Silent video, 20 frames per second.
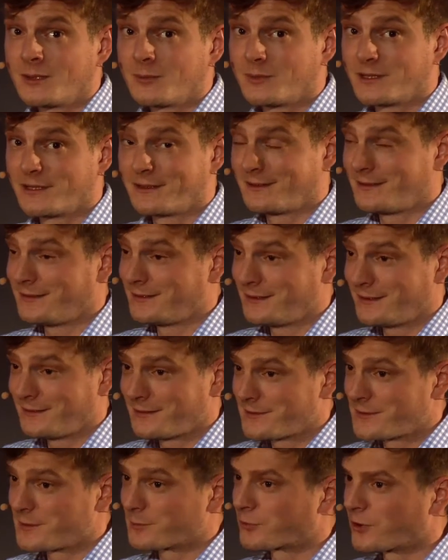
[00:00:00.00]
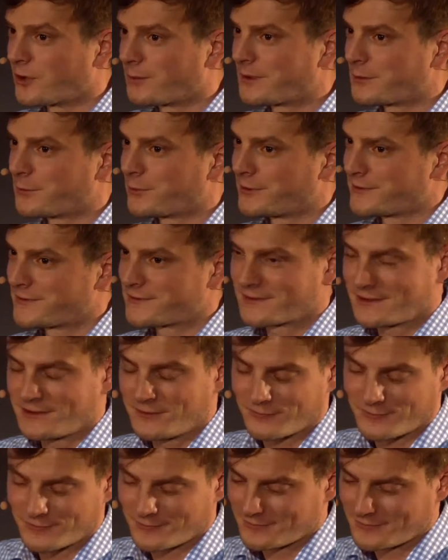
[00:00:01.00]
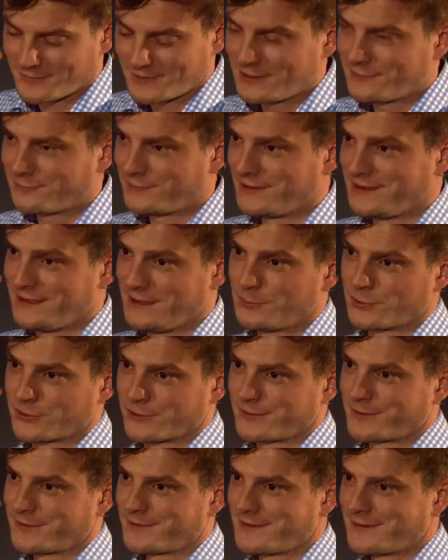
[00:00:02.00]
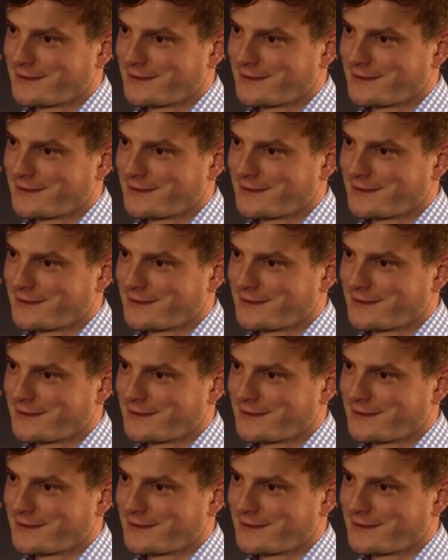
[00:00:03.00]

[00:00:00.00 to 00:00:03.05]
But the problem was even deeper.